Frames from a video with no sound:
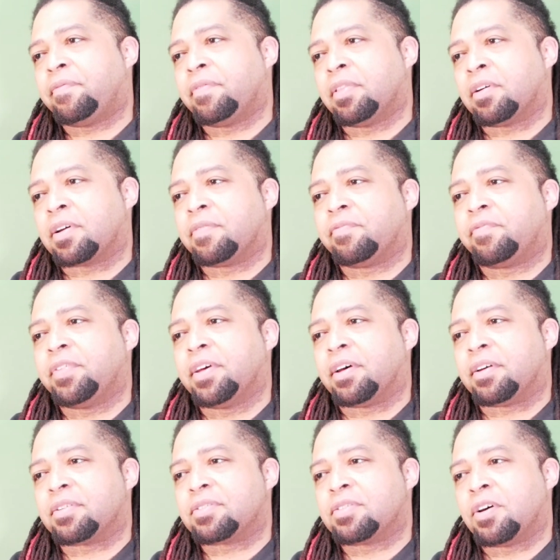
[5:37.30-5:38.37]
look and
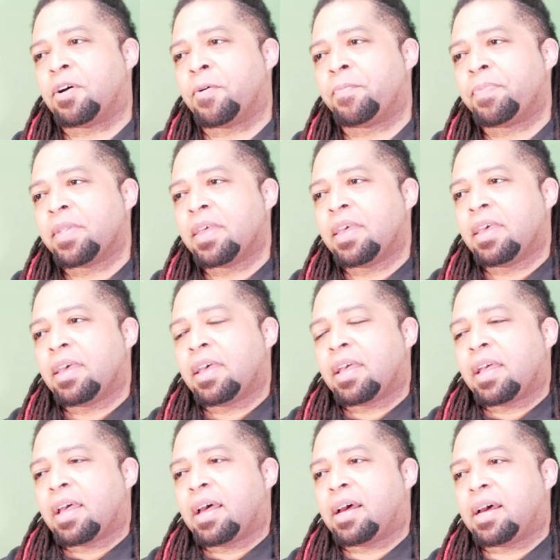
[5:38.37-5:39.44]
feel. So
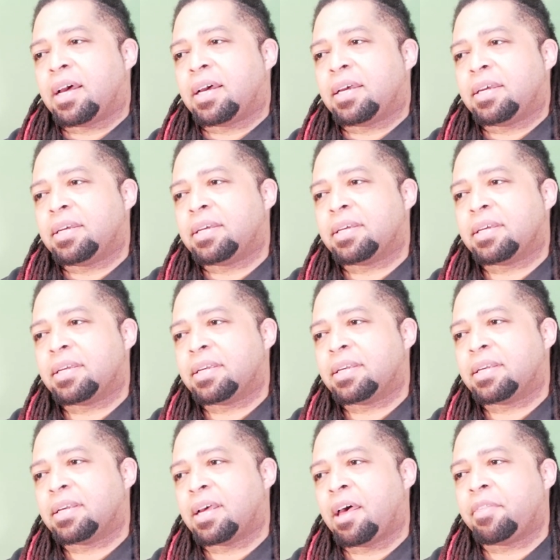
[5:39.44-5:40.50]

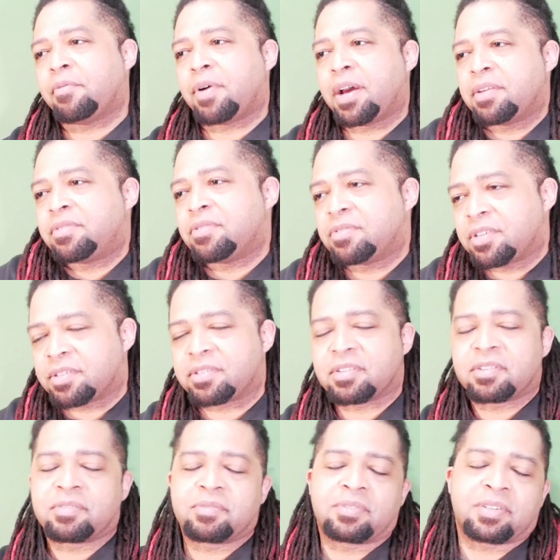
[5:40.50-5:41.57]
otherwise you
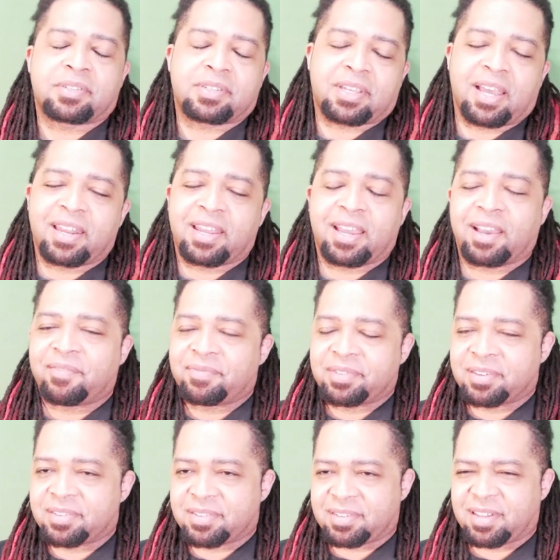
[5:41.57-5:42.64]
just kind of have
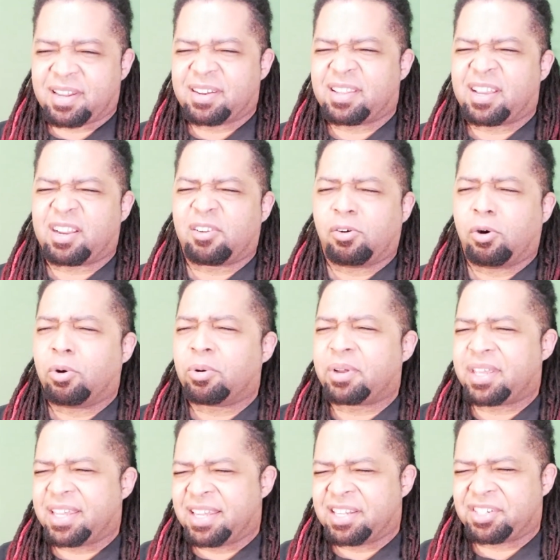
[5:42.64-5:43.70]
this kind of like
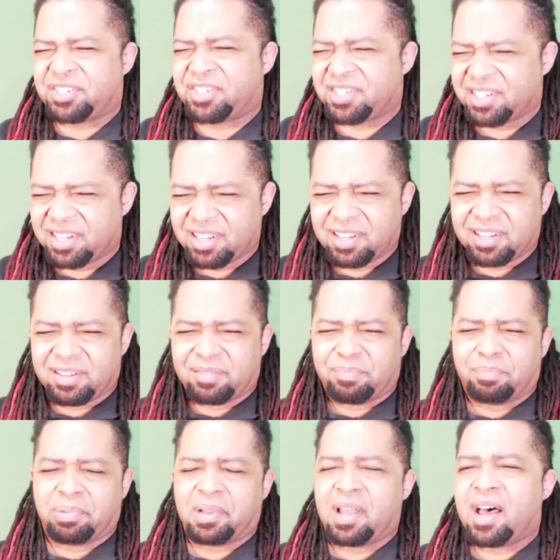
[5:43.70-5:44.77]
Hulk-ish
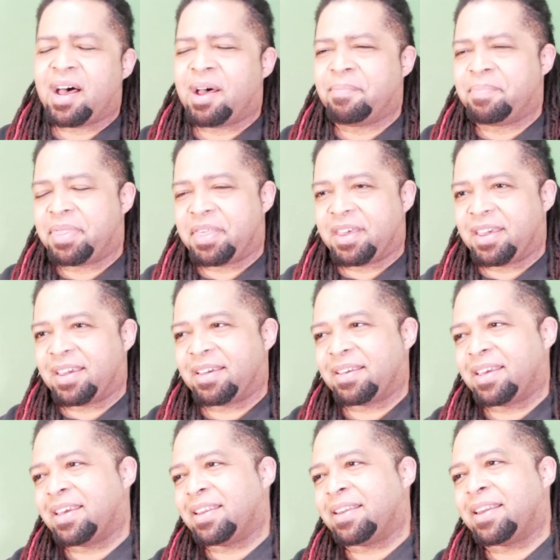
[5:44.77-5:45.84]
blob thing,
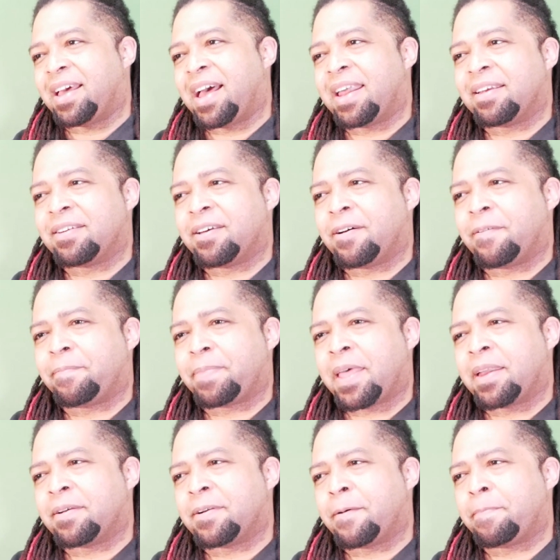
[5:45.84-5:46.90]
and I don't know.
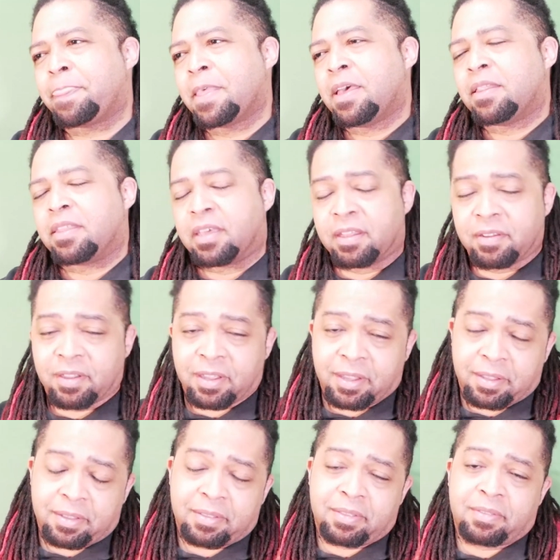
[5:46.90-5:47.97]

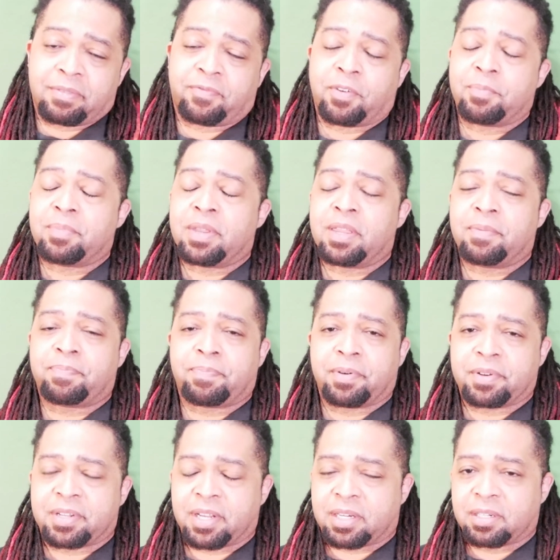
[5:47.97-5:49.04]
The for me
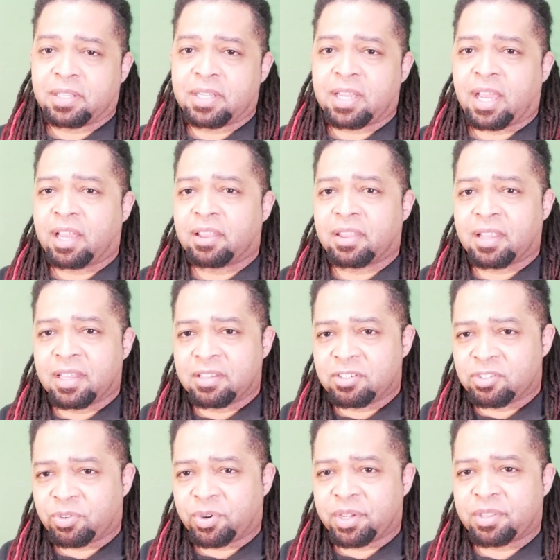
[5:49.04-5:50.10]
particularly, I
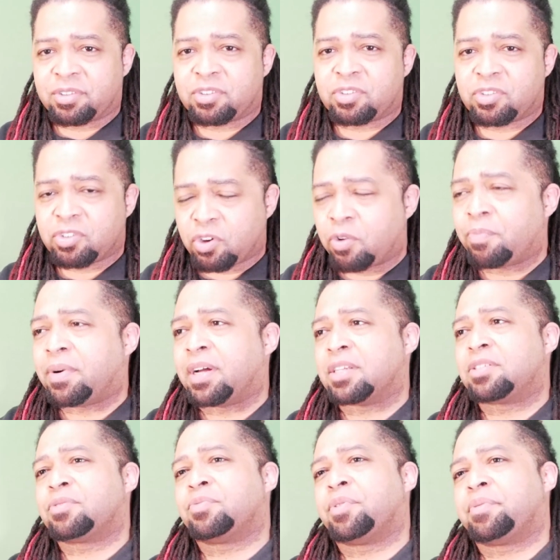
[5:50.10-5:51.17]
enjoyed so
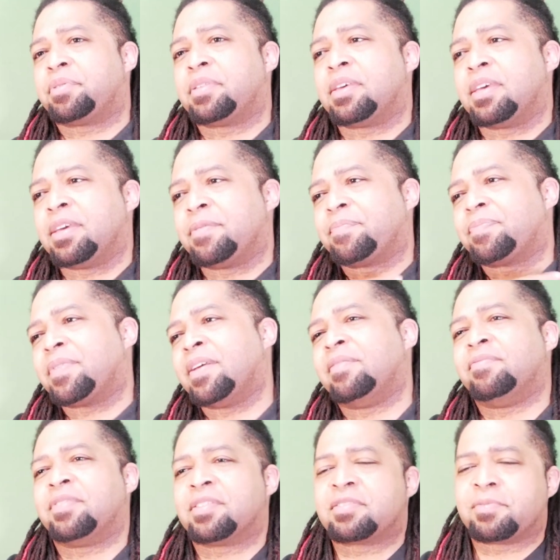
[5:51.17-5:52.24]
much with the
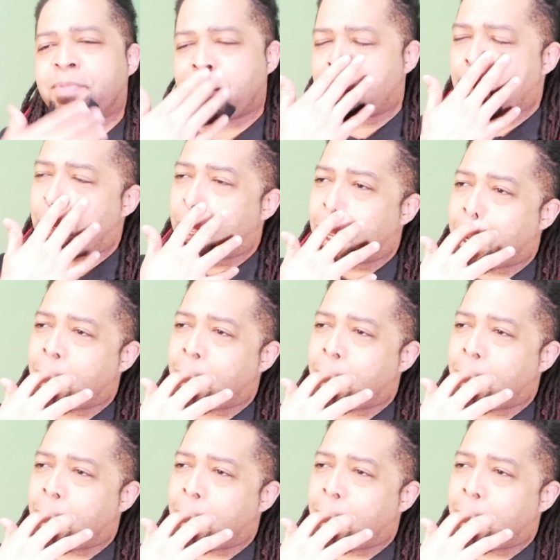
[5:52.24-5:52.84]
invisible,